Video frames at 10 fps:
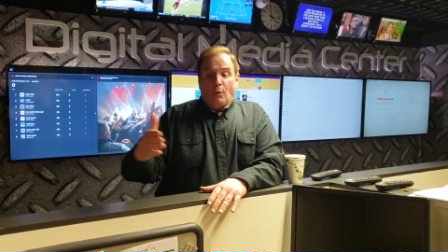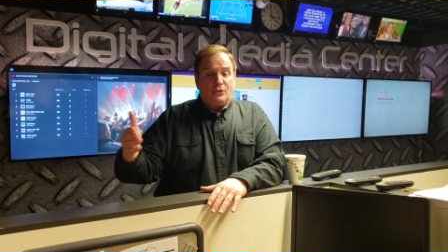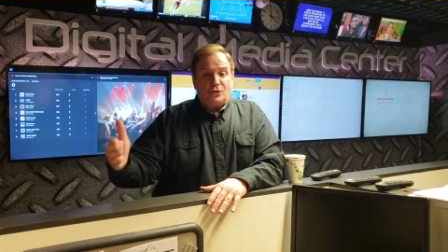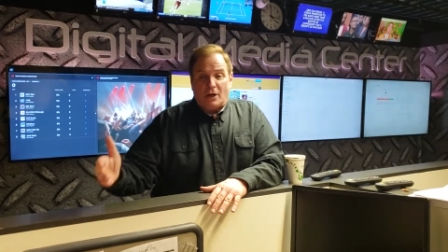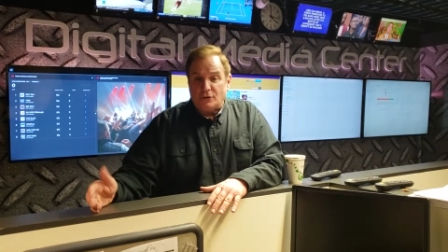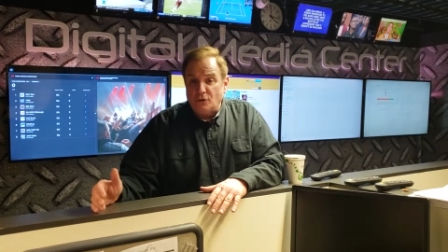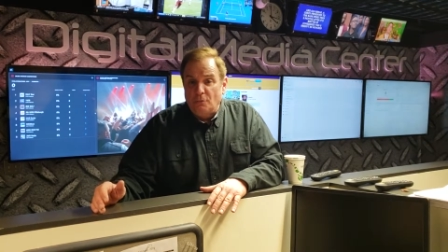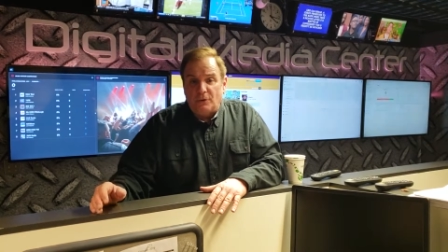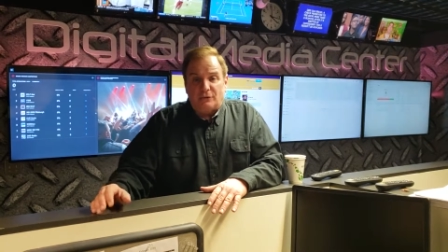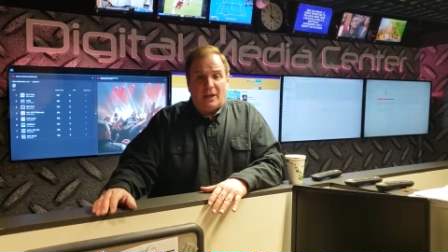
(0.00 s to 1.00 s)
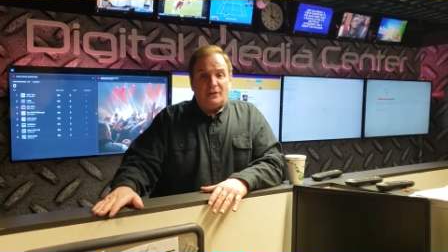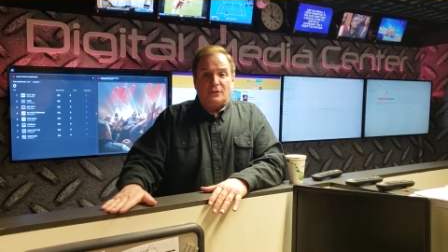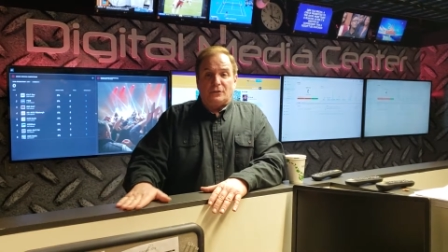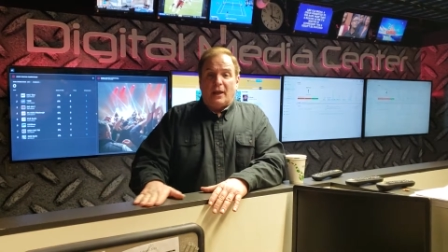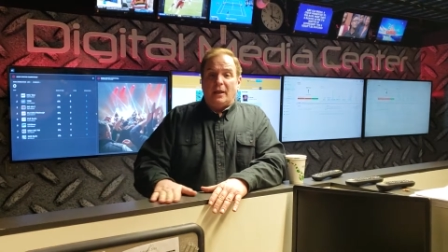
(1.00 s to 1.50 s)
what Chuck Schumer's had to
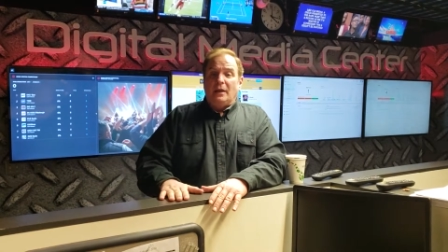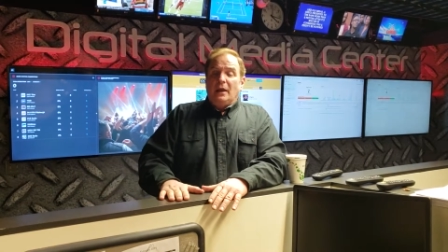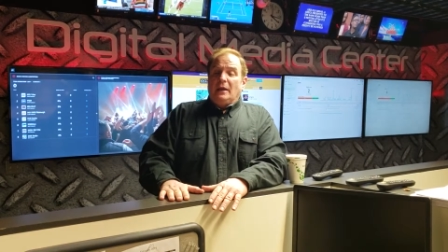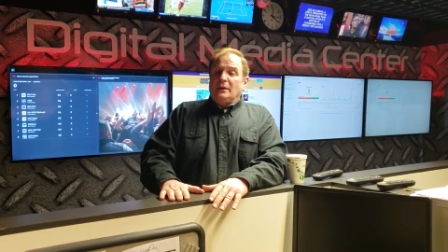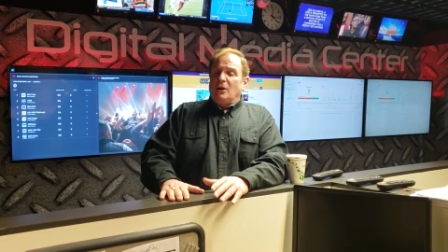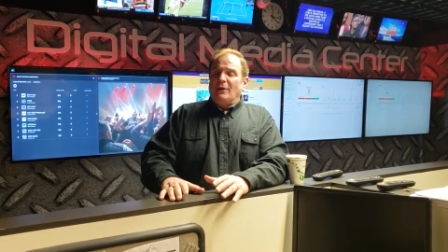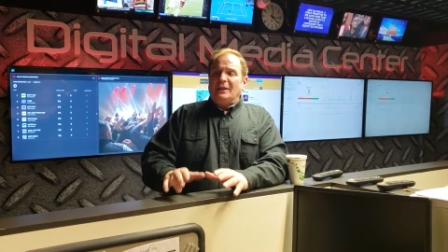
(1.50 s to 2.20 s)
say. You know,